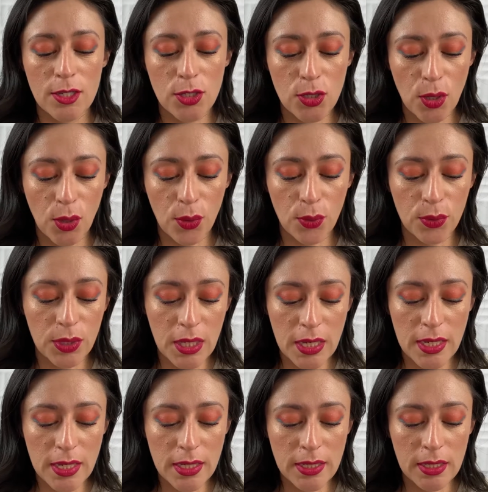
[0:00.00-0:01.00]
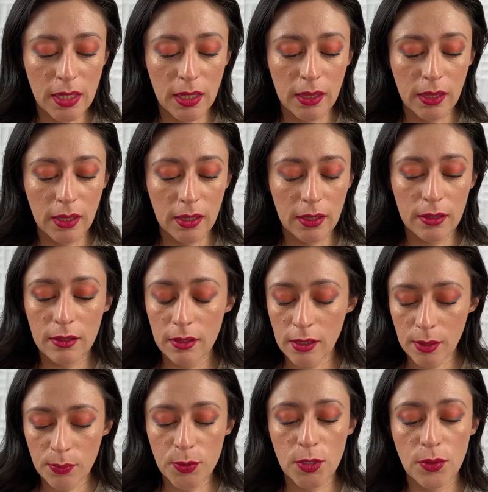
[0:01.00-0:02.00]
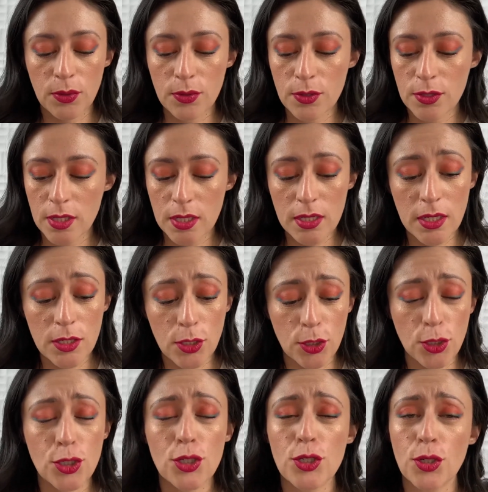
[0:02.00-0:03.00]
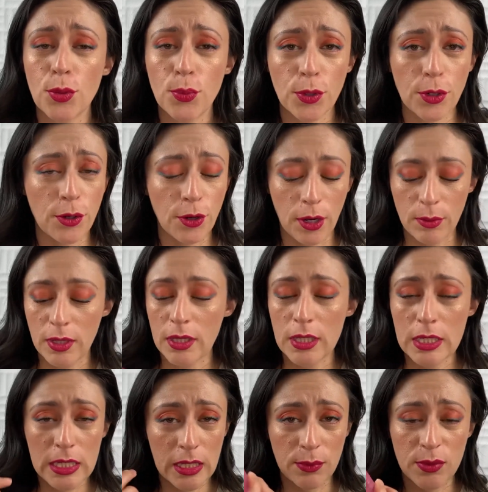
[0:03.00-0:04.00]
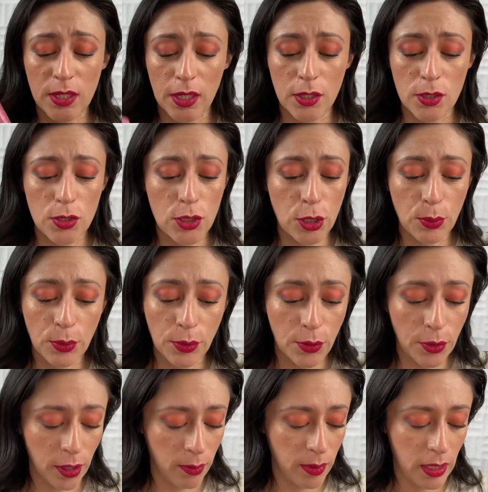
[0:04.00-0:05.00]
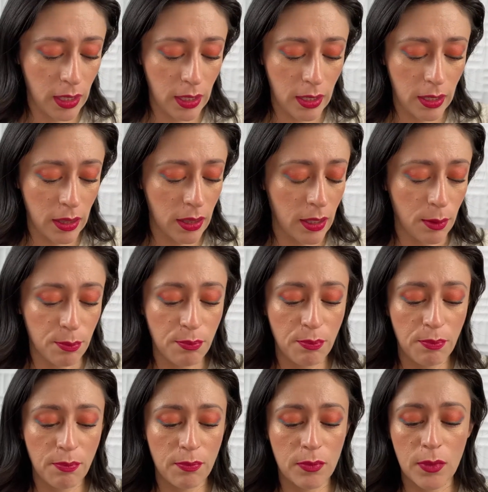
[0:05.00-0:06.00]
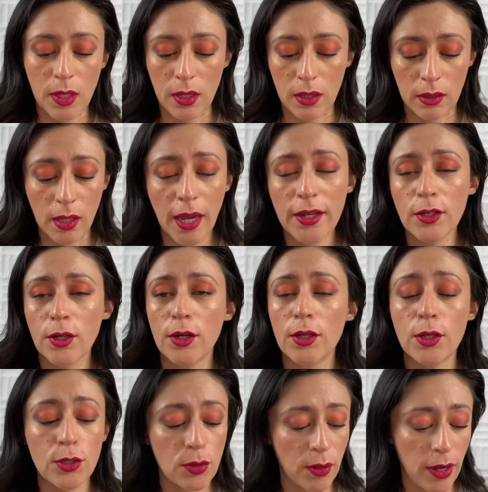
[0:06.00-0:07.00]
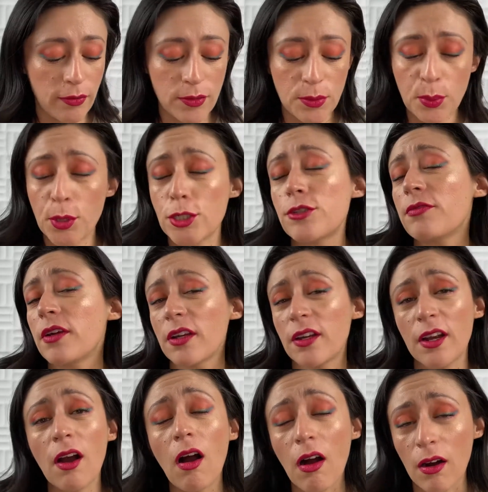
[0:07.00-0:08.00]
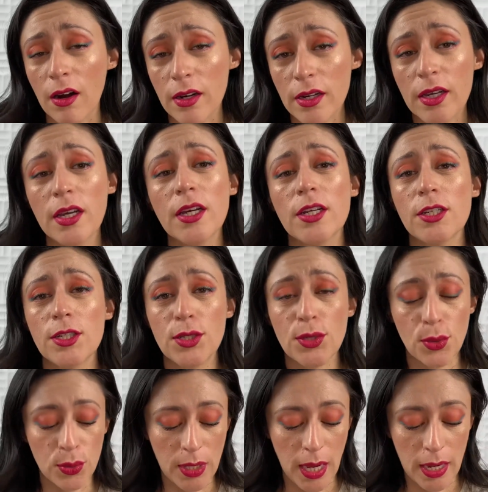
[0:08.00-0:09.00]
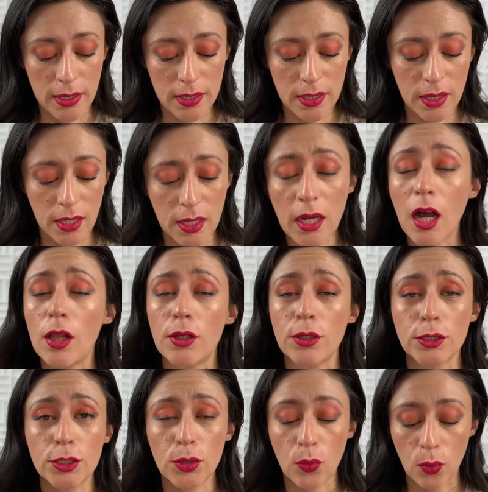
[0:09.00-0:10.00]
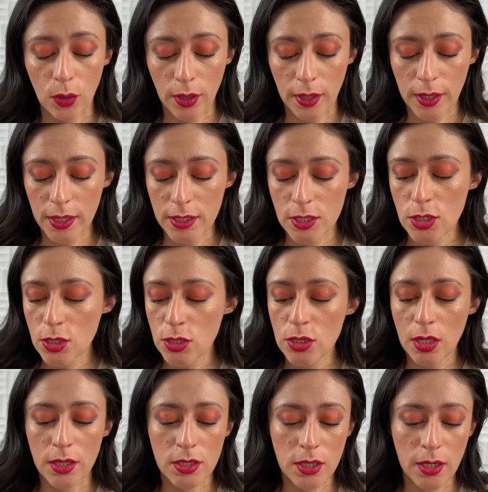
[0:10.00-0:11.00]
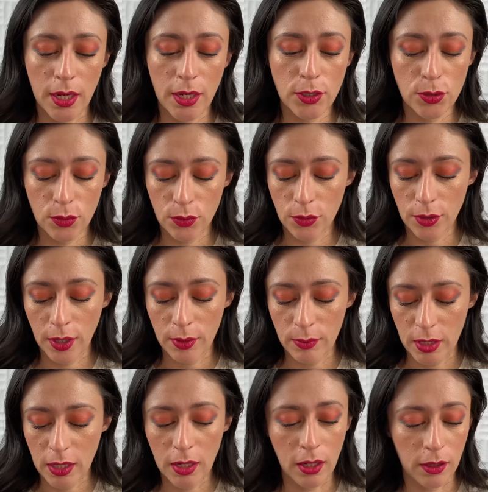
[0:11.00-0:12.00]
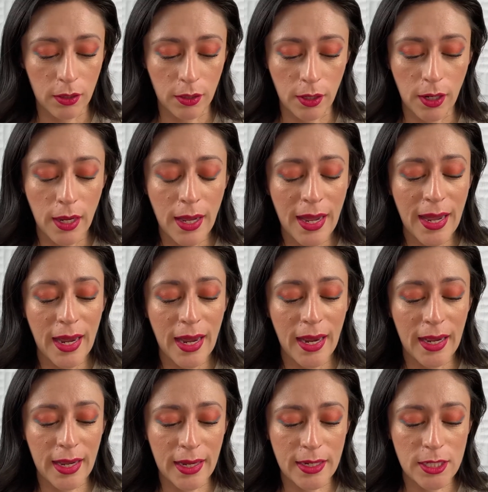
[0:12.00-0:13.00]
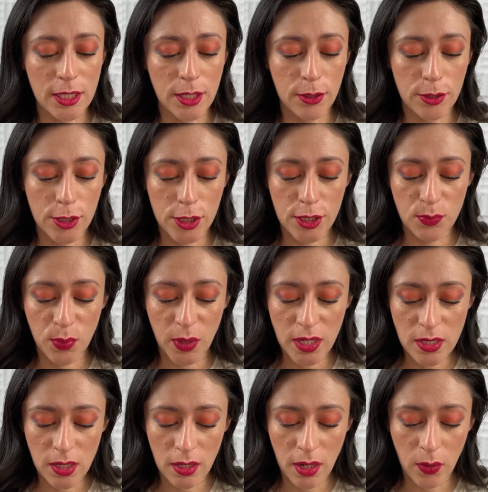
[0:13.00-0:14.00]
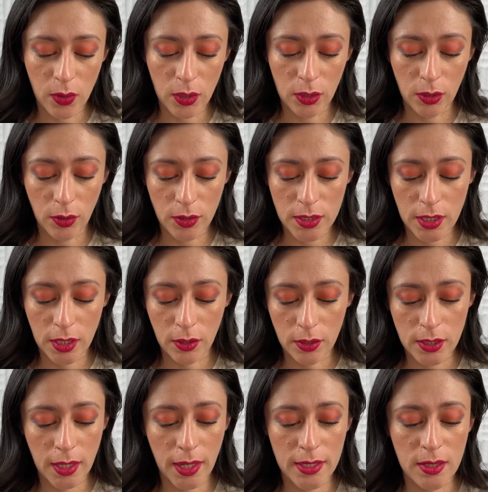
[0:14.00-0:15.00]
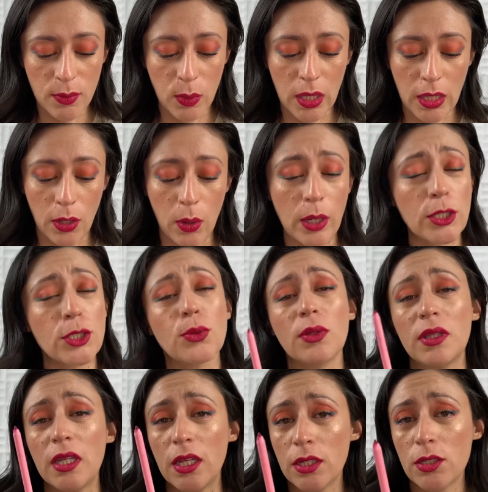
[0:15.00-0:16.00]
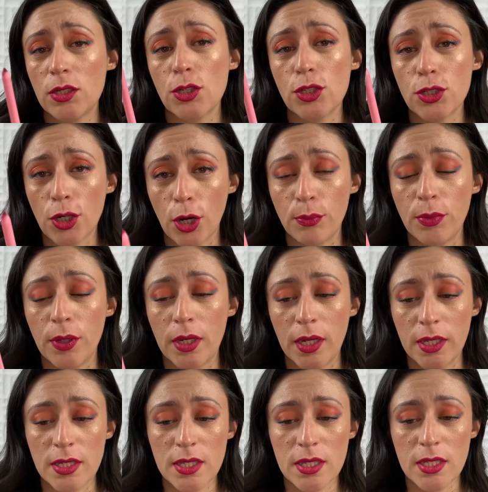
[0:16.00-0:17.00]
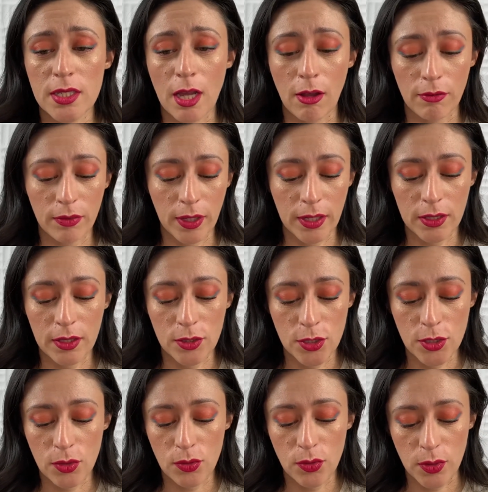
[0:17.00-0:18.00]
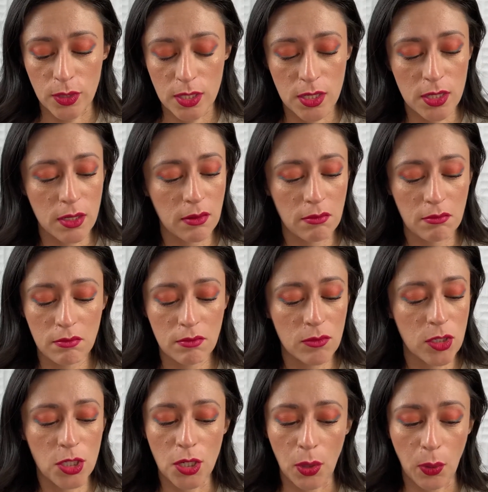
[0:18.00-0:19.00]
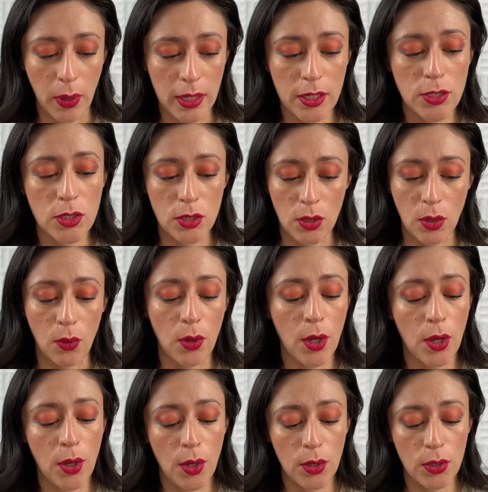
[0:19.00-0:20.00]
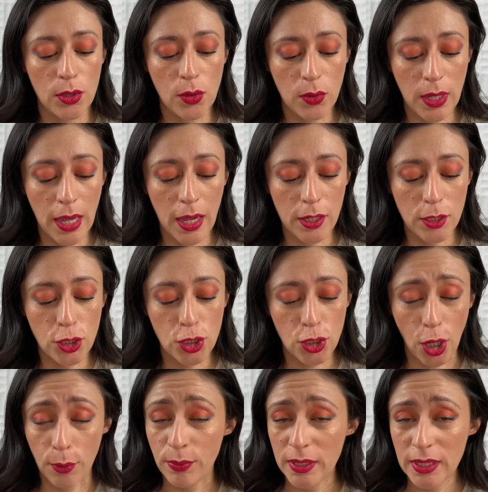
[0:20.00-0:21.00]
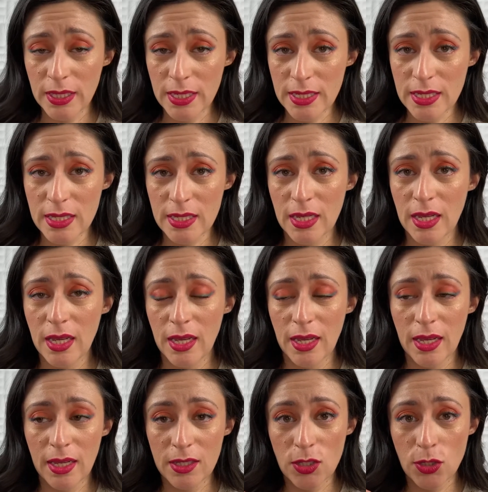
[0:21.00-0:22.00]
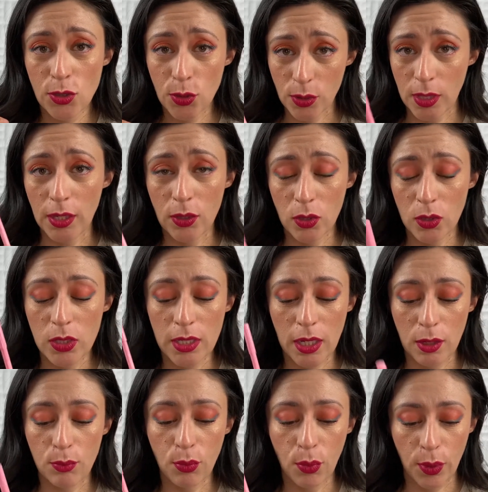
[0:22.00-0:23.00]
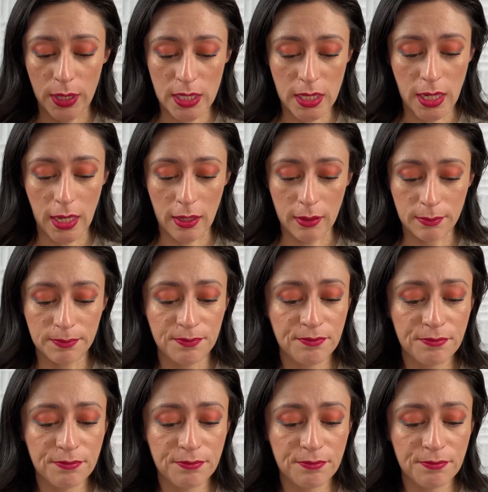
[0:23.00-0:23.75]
So these lip duos, these things are super creamy. This lipstick is super creamy. The, the liner, you don't have to push really hard to get the color to work. It's, it's an actual creamy color. And just based on how it looks, it looks like it's something that you actually need to sharpen itself. Like, there's no twist to it. So you can sharpen this so that you can get a point again.